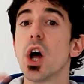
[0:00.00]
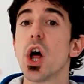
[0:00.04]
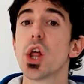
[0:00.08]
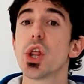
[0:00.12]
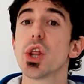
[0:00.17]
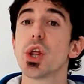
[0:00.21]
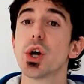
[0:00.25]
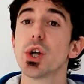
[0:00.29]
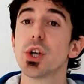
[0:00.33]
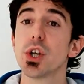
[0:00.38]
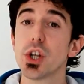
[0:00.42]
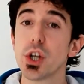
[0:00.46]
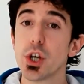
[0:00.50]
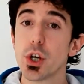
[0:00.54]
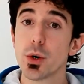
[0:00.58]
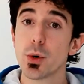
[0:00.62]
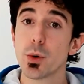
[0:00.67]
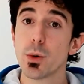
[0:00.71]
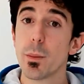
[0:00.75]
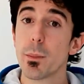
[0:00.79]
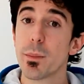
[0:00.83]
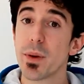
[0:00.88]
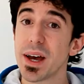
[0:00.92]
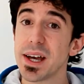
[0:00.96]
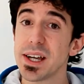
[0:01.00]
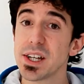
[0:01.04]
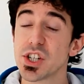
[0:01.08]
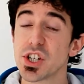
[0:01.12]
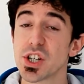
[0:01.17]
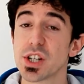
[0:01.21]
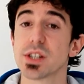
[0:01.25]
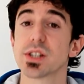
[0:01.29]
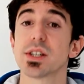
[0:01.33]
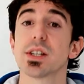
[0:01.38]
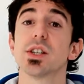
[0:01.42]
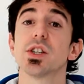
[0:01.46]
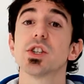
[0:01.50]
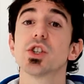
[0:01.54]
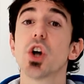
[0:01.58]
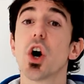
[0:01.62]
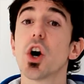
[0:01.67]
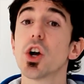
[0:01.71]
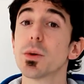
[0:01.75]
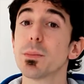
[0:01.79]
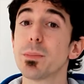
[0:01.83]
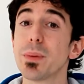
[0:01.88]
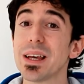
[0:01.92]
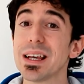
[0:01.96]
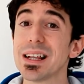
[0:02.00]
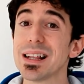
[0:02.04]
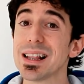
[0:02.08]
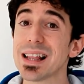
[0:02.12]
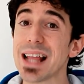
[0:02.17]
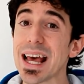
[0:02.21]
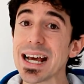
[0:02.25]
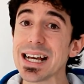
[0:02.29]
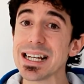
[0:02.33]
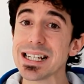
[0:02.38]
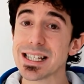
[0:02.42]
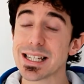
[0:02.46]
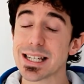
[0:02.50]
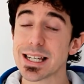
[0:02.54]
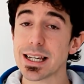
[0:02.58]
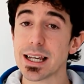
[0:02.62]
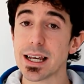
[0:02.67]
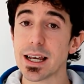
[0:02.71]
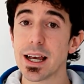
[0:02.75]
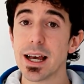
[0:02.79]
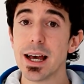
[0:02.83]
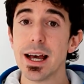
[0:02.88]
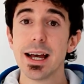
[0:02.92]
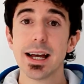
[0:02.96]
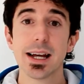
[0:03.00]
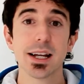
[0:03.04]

the new pages. And don't be lazy.